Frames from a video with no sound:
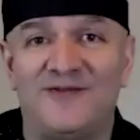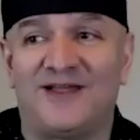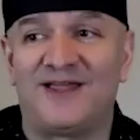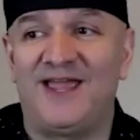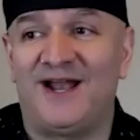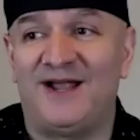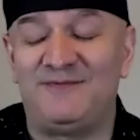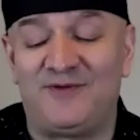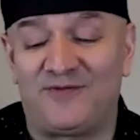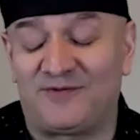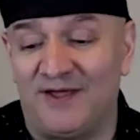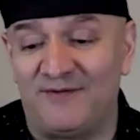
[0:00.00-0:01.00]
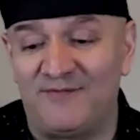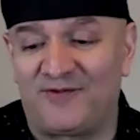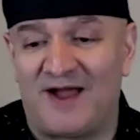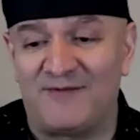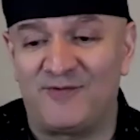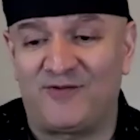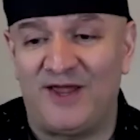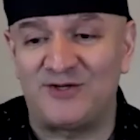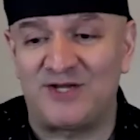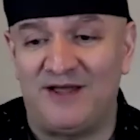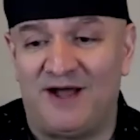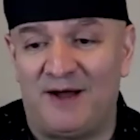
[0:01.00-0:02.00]
again, I just love this
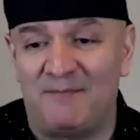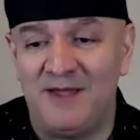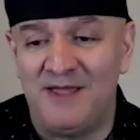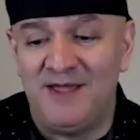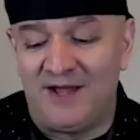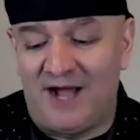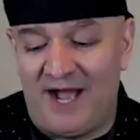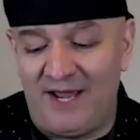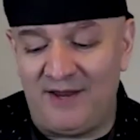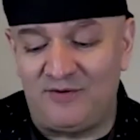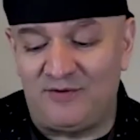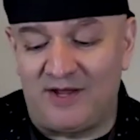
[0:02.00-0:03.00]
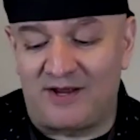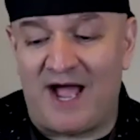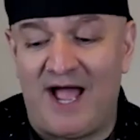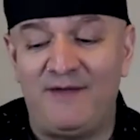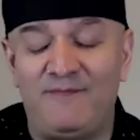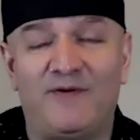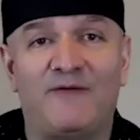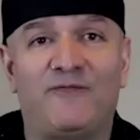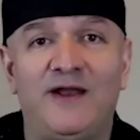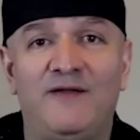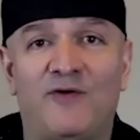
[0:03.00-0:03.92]
conversation. Um, I the guy, a friend of